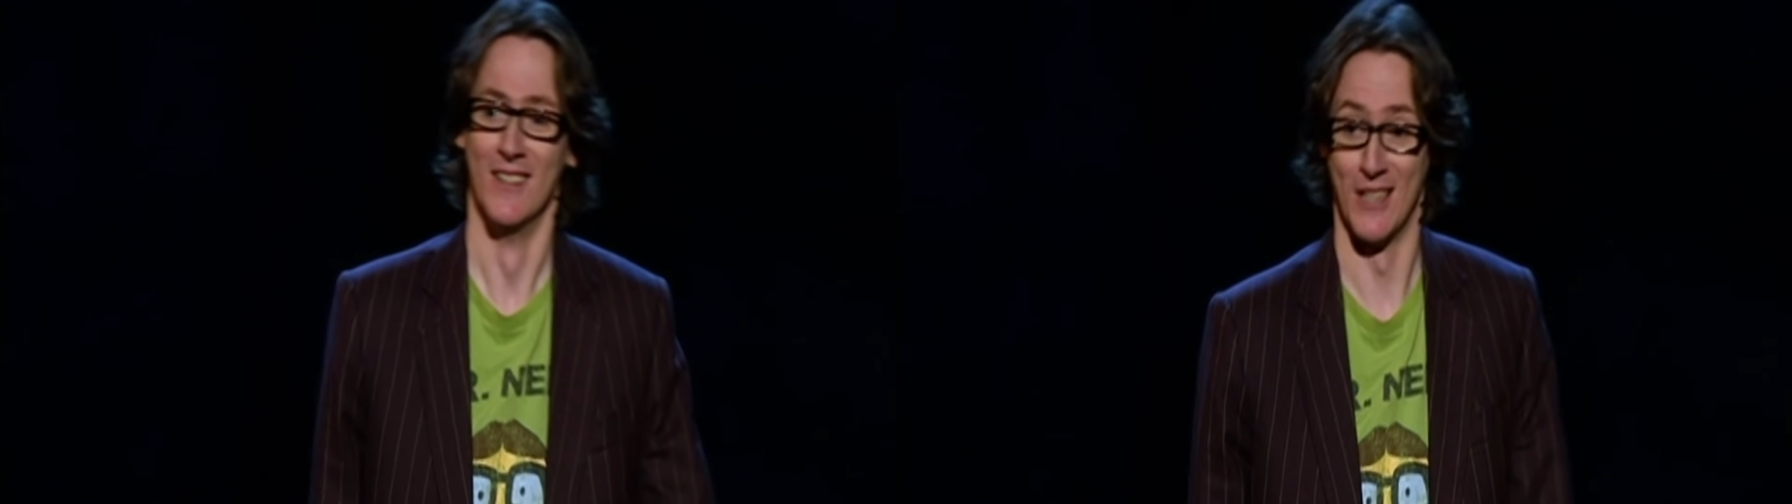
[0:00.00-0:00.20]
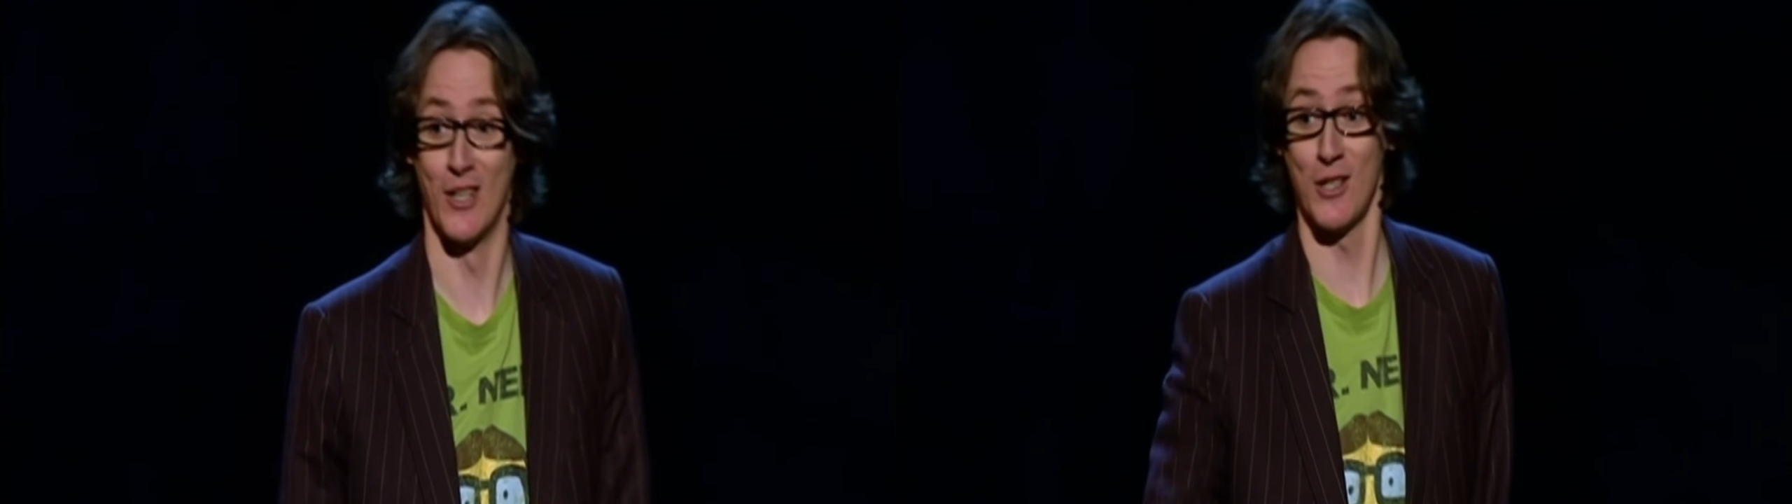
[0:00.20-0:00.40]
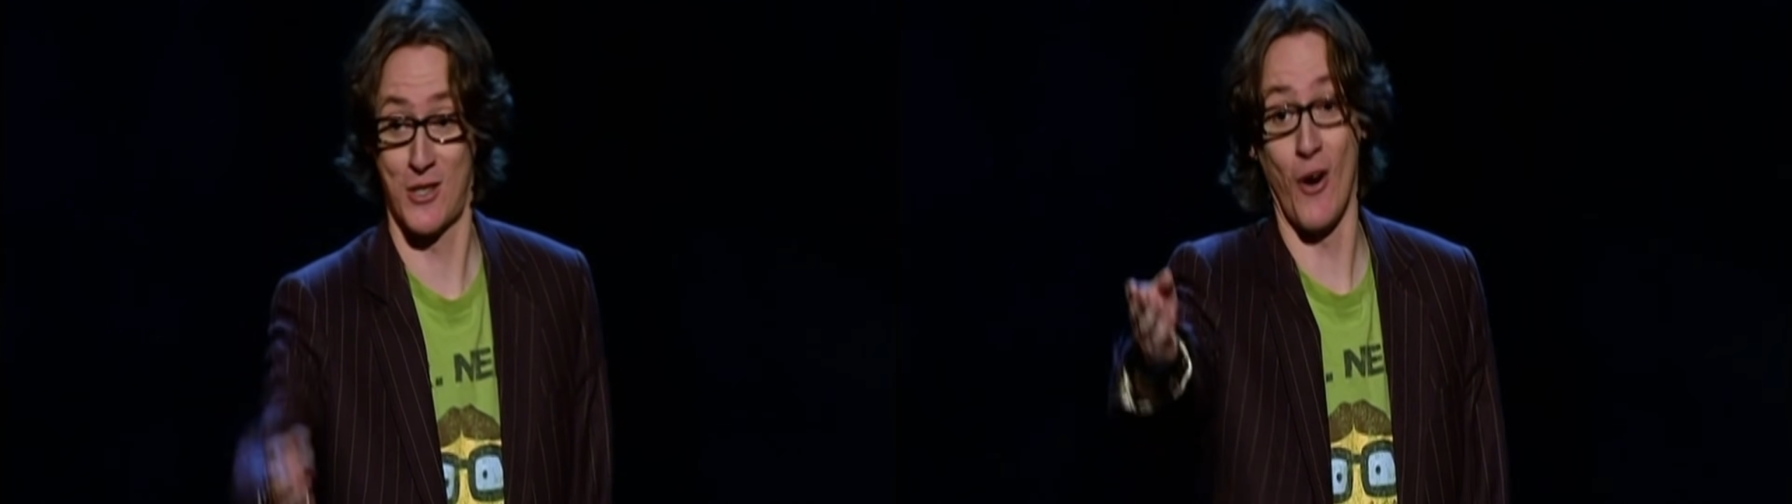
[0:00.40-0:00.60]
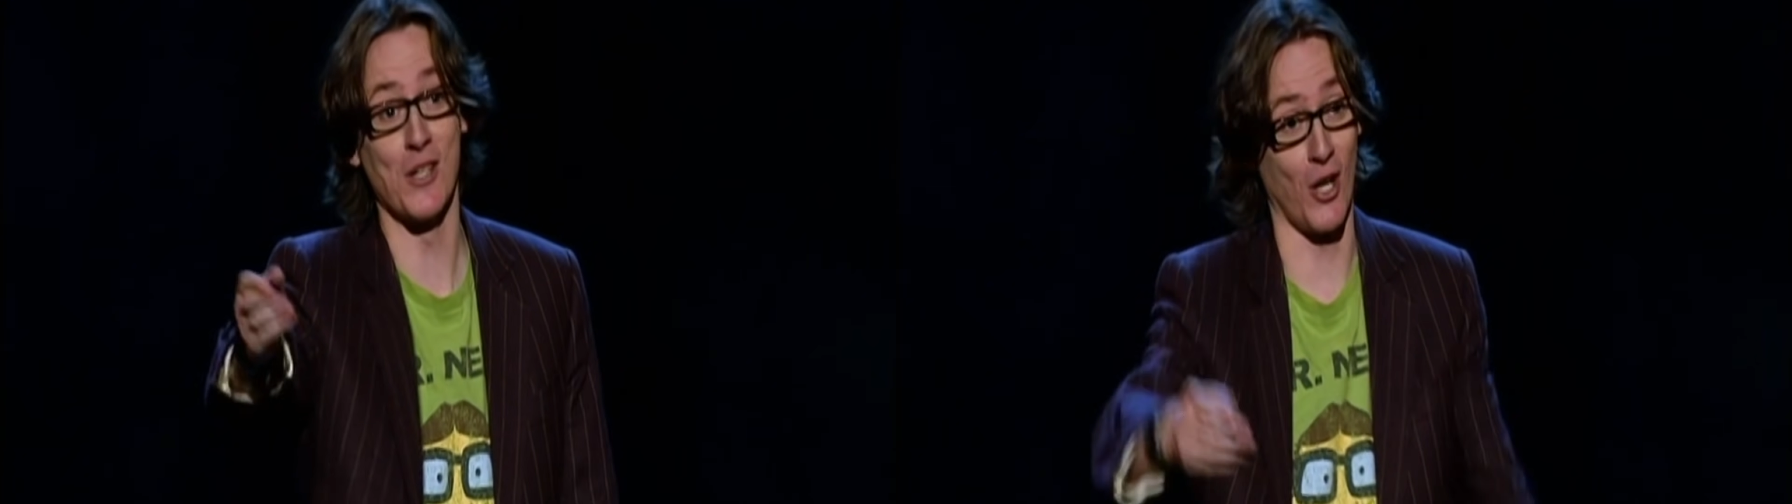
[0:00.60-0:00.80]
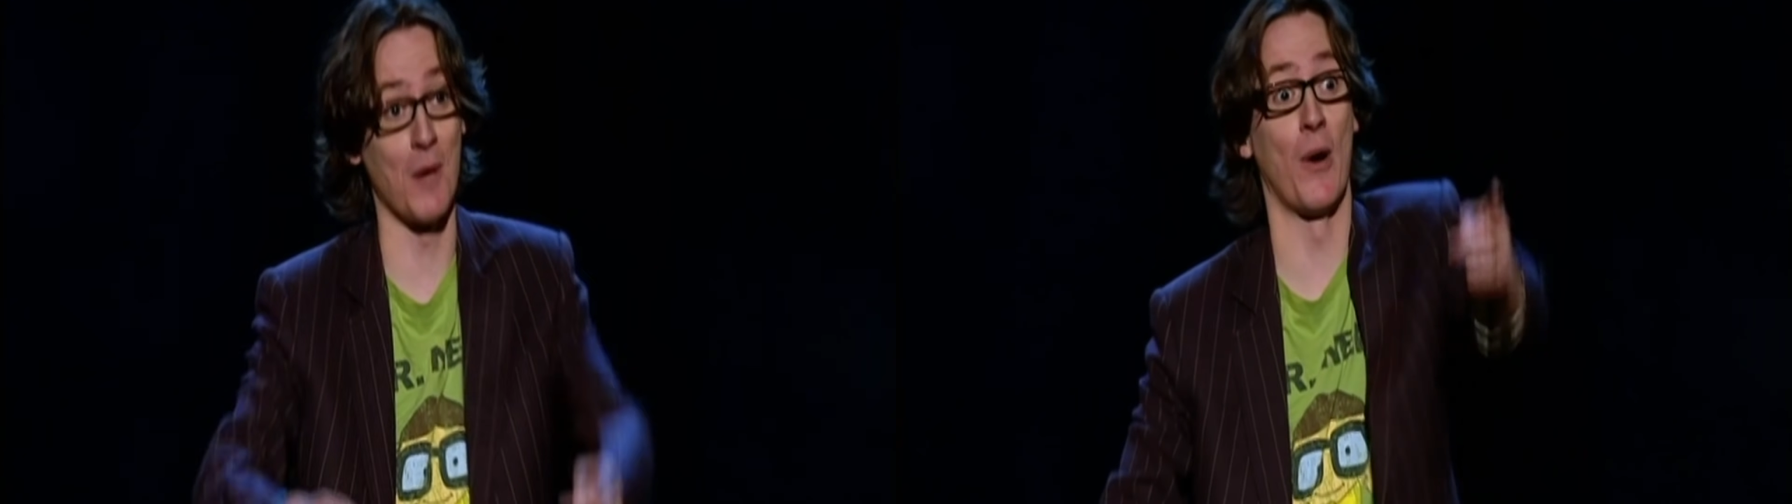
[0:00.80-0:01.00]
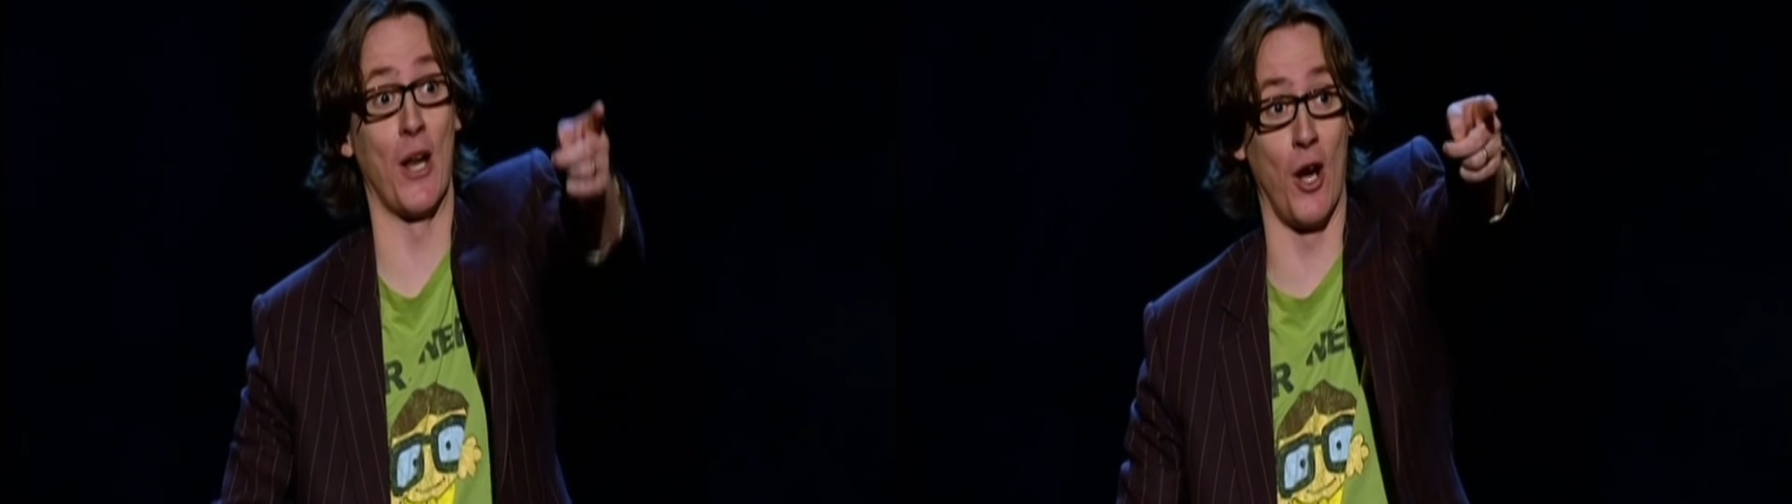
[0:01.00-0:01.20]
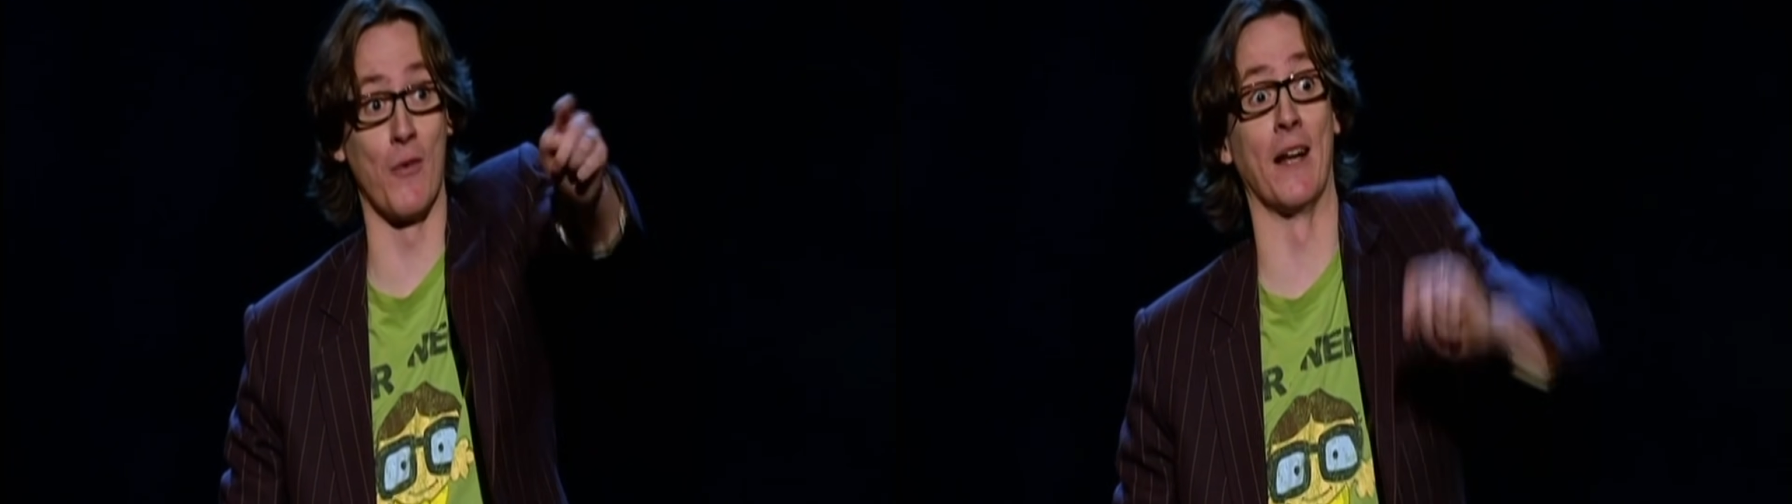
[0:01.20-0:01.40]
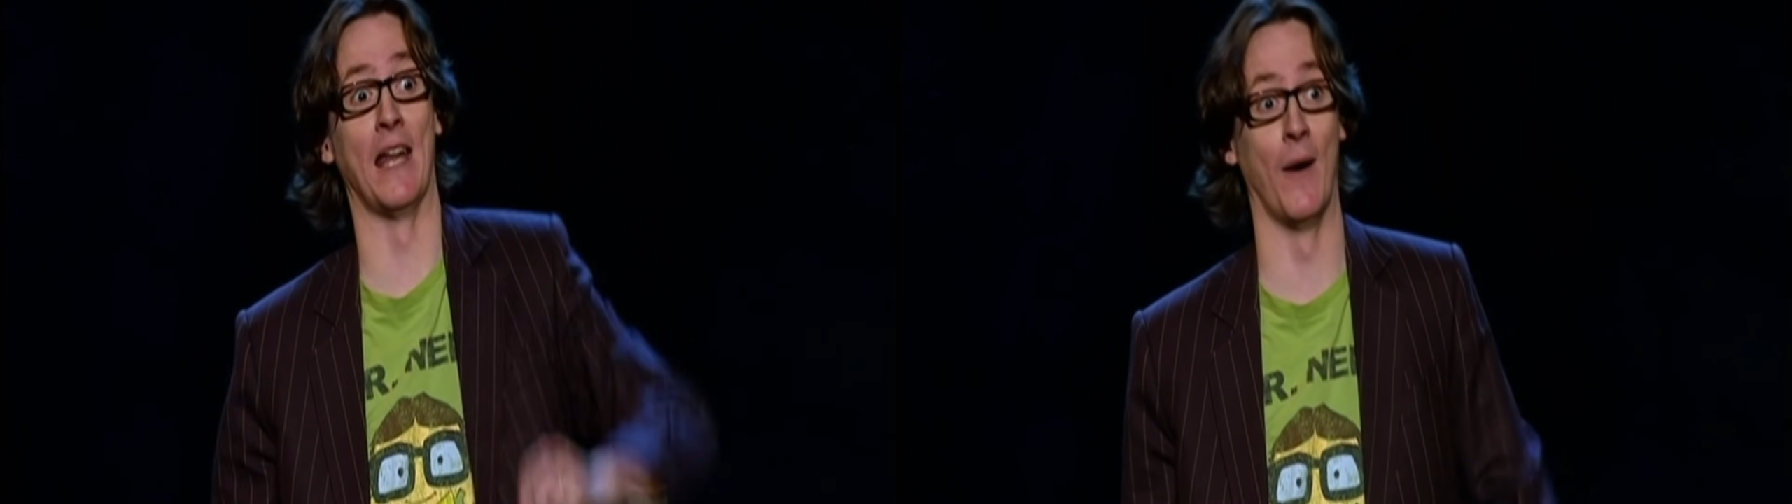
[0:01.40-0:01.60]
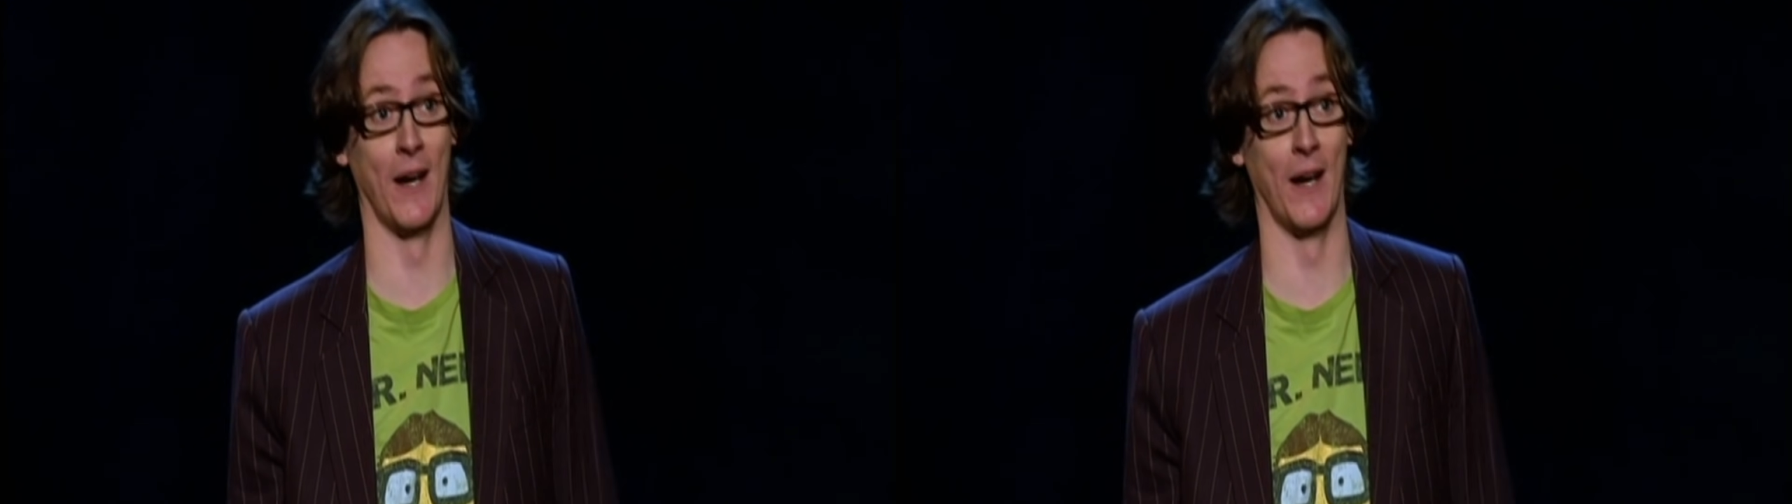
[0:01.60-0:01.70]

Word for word: so your stories are looking pretty good right now,